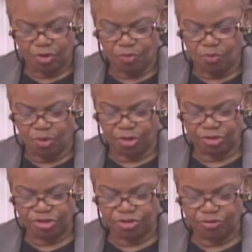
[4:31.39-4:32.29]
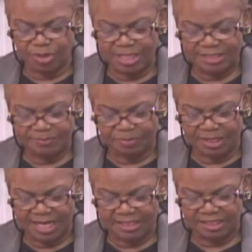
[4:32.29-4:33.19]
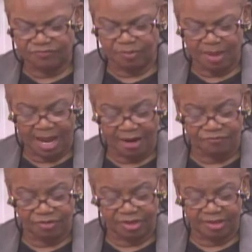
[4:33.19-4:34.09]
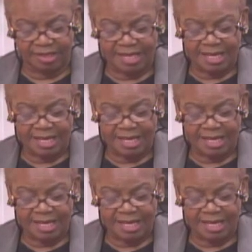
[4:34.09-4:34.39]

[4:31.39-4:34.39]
were transplanted from Africa